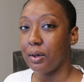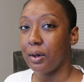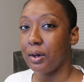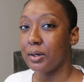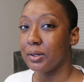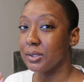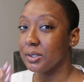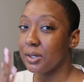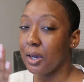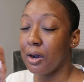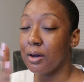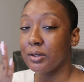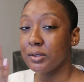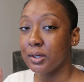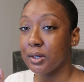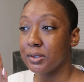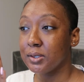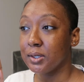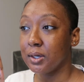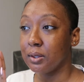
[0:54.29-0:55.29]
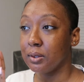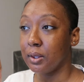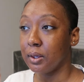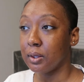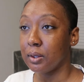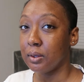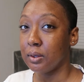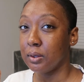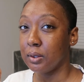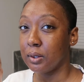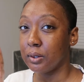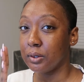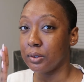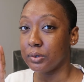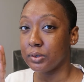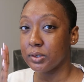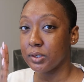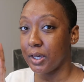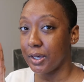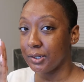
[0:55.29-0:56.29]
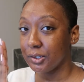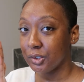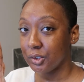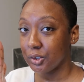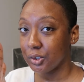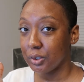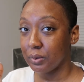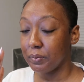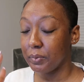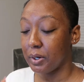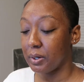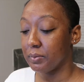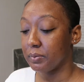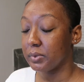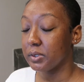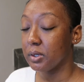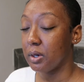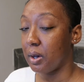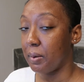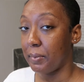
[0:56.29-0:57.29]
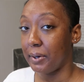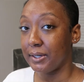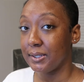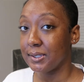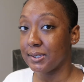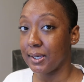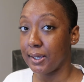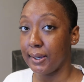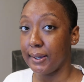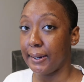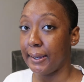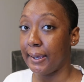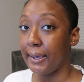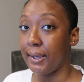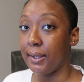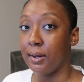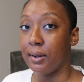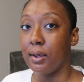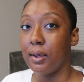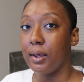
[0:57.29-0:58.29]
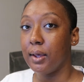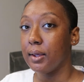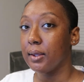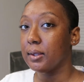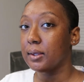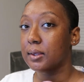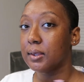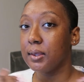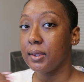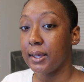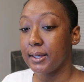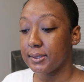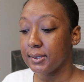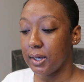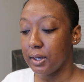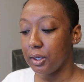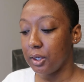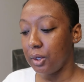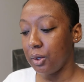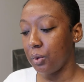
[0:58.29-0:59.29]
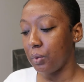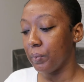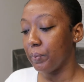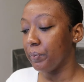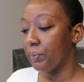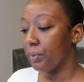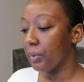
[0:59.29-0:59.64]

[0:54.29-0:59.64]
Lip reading: I'll start to get like little textured bumps on my skin, and that's not cute.